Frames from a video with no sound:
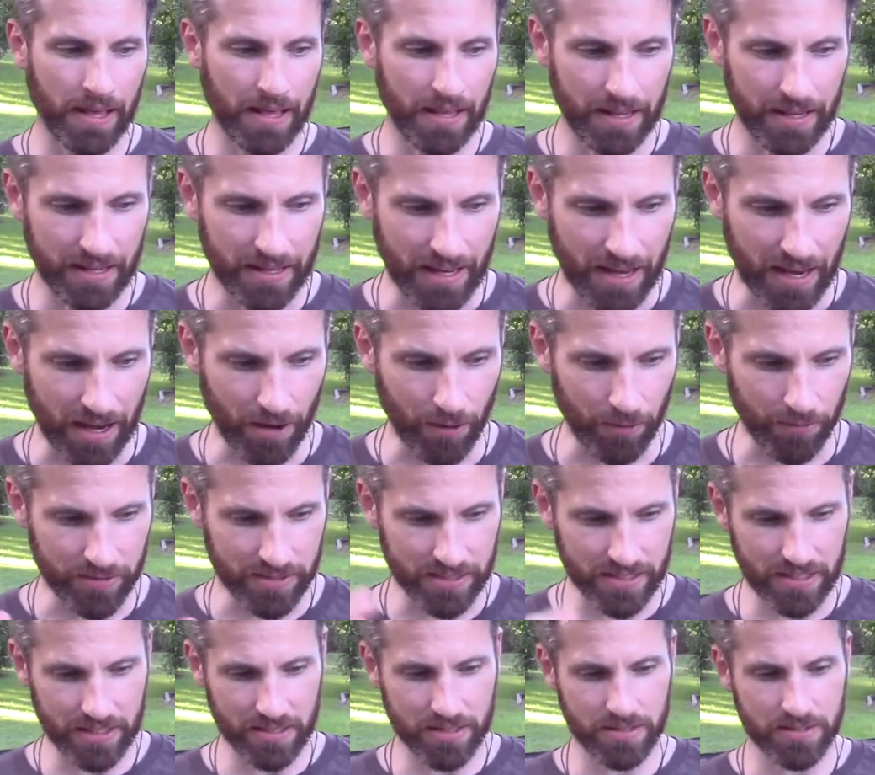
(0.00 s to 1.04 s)
Now
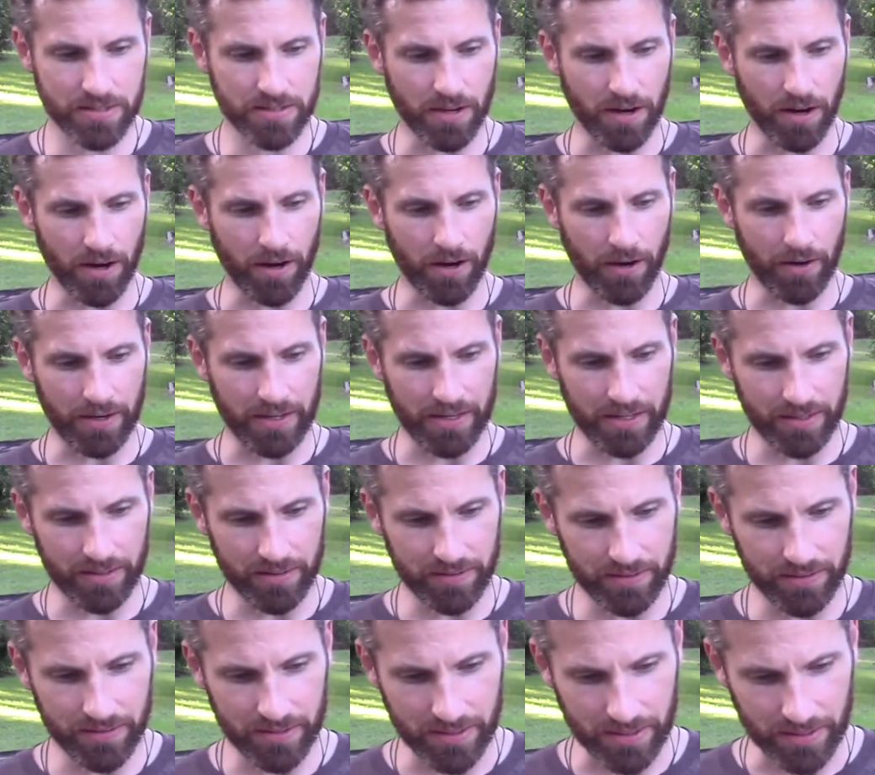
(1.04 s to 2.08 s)
these are
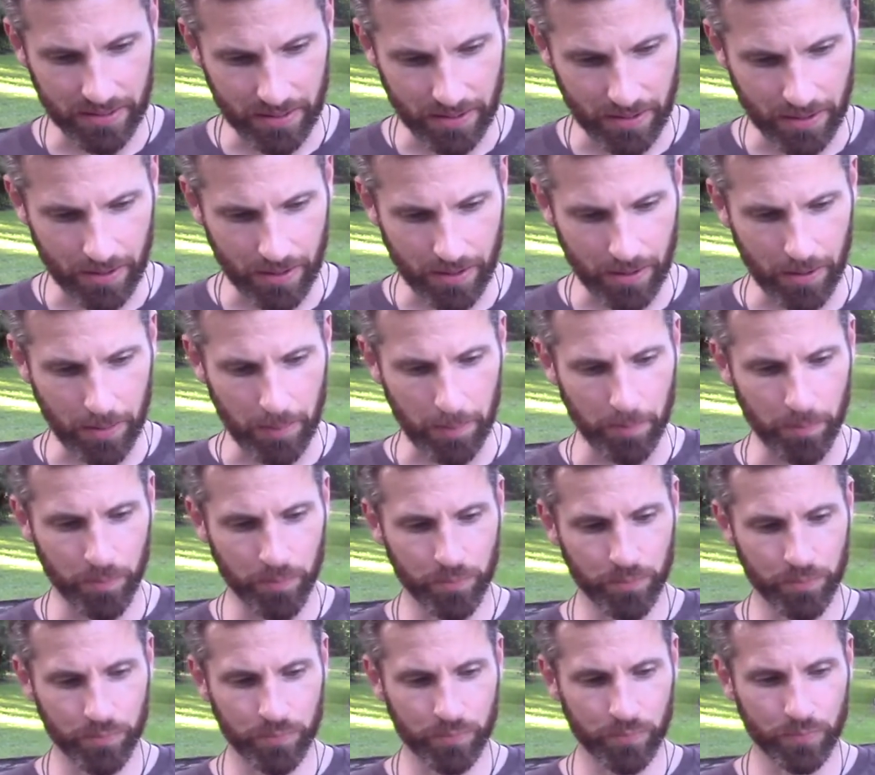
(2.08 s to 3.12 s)
in the
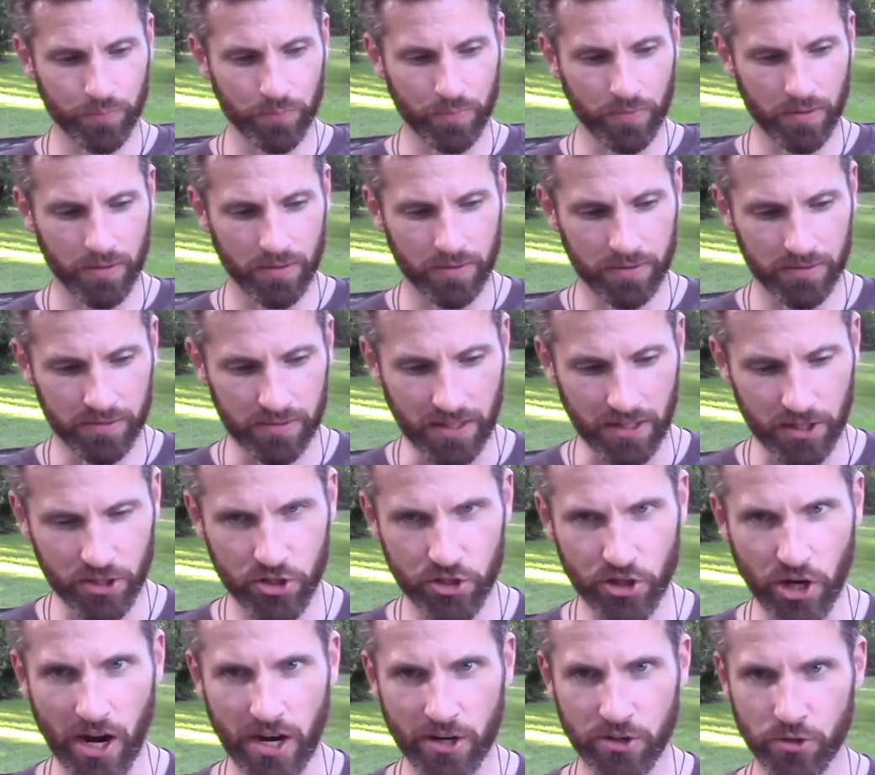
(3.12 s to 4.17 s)

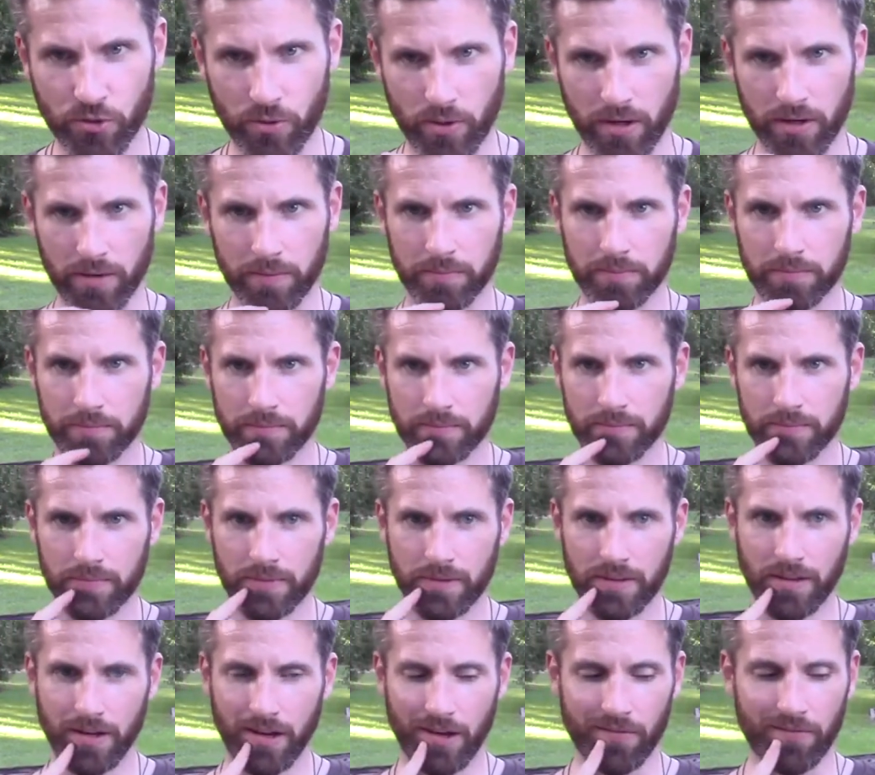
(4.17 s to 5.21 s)
nakshatra
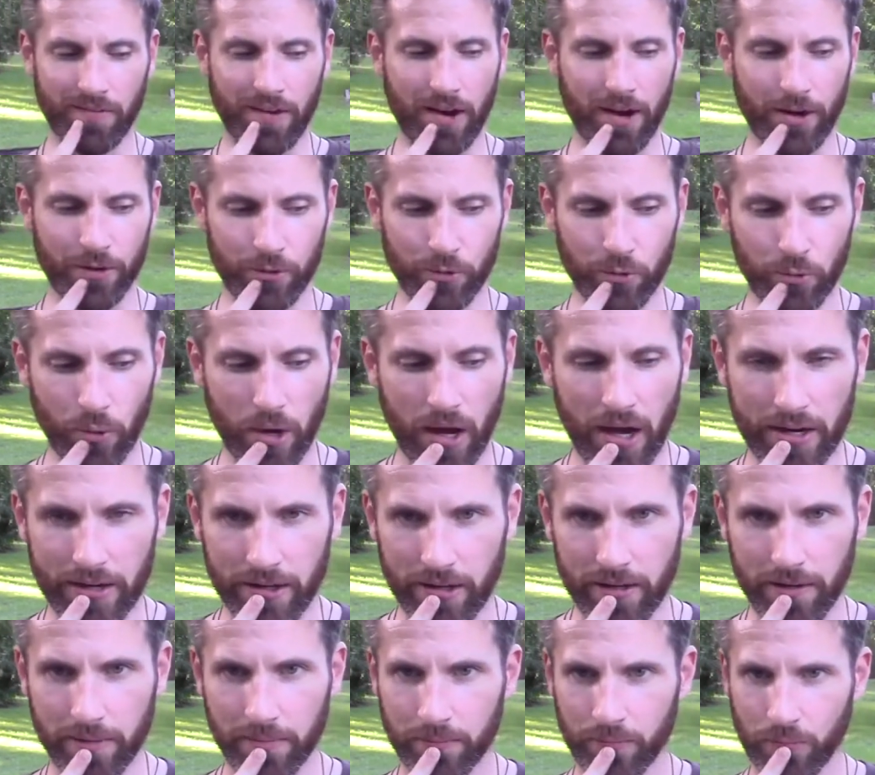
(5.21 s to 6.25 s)
of
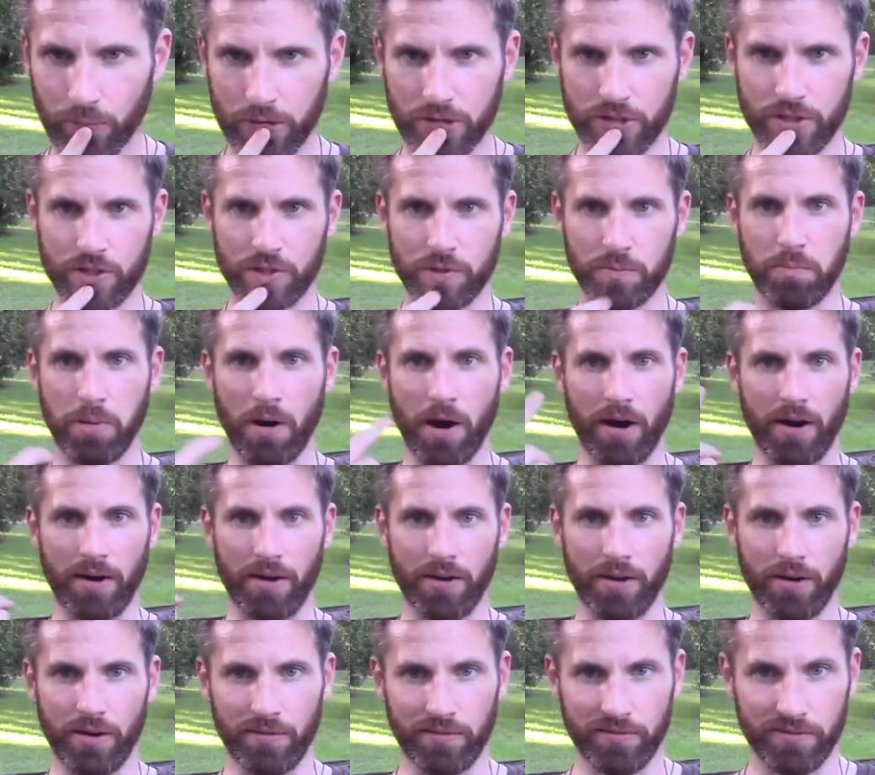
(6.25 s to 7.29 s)
Anuradha, which is part
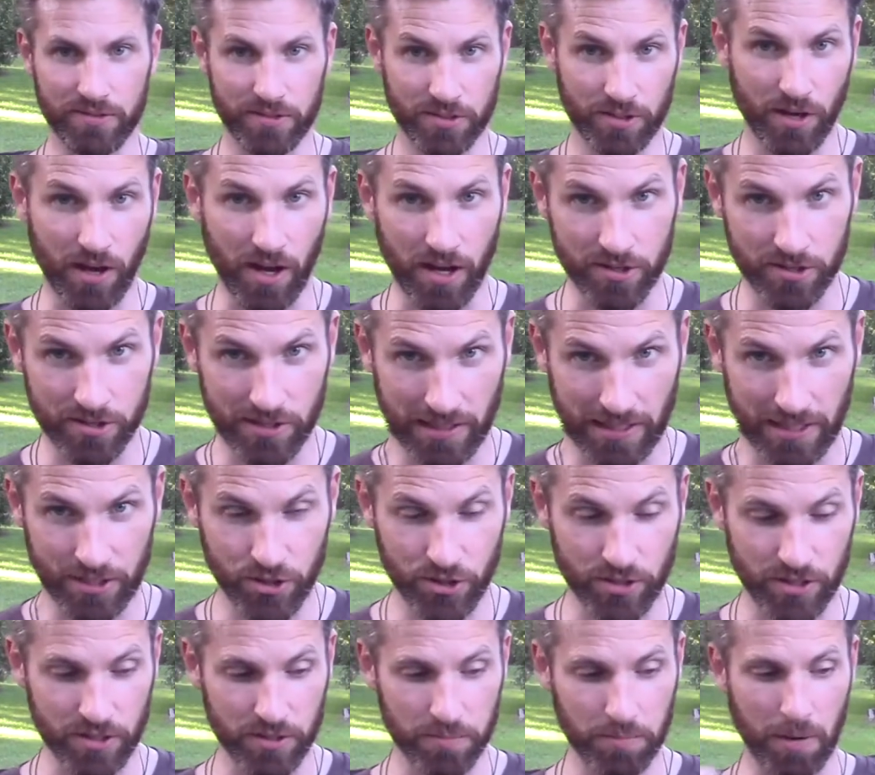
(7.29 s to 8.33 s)
of its
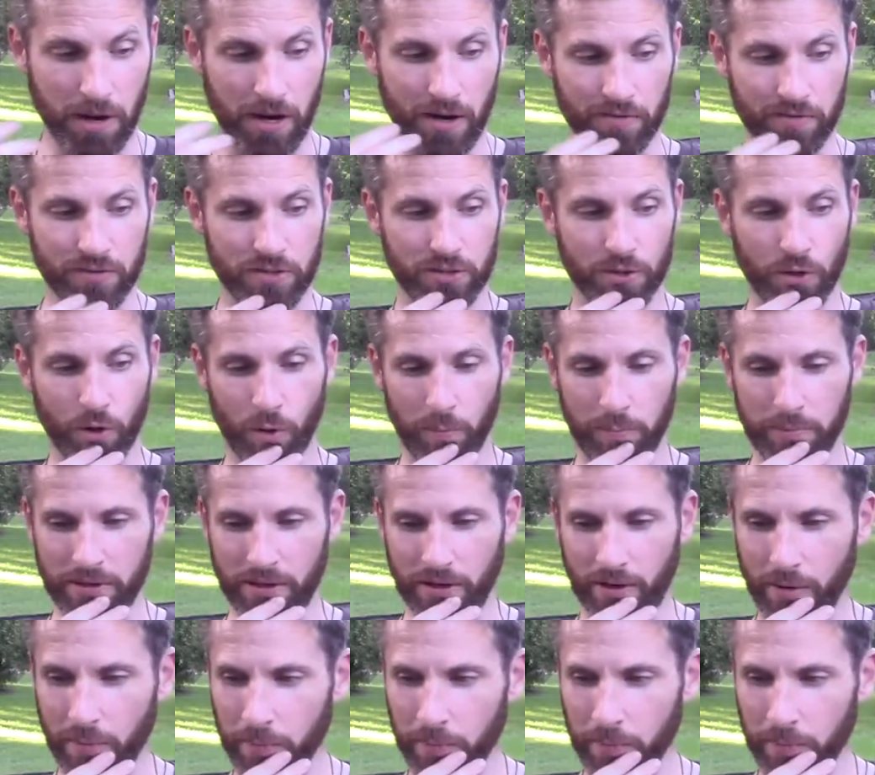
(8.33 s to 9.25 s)
constellation, it's part of Scorpio.